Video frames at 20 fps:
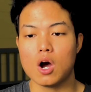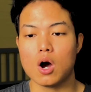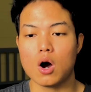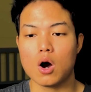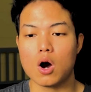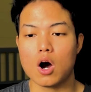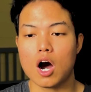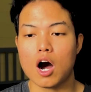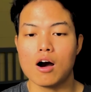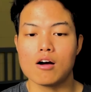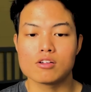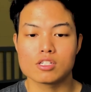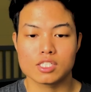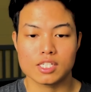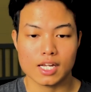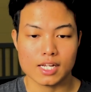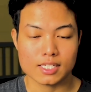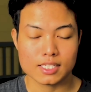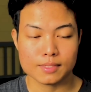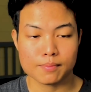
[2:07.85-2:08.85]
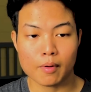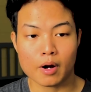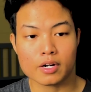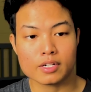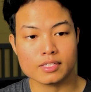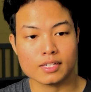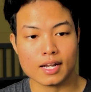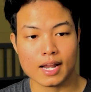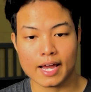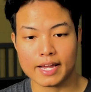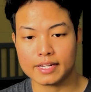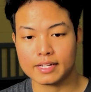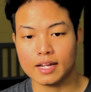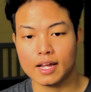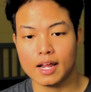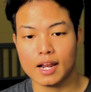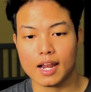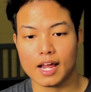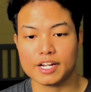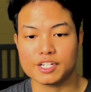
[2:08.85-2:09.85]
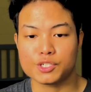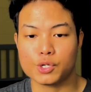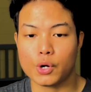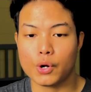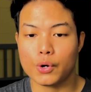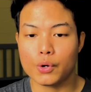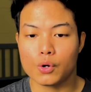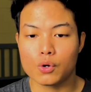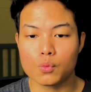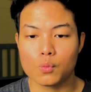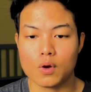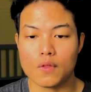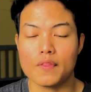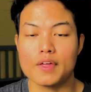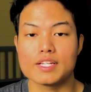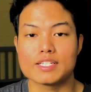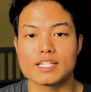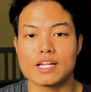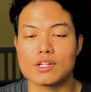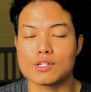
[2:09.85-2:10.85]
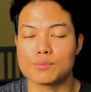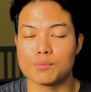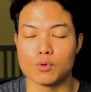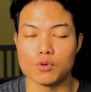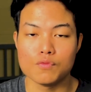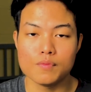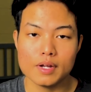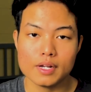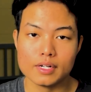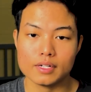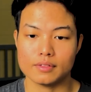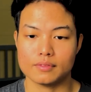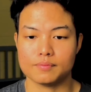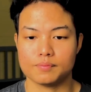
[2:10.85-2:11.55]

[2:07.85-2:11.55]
or how sense smart like turn on when they sense movement.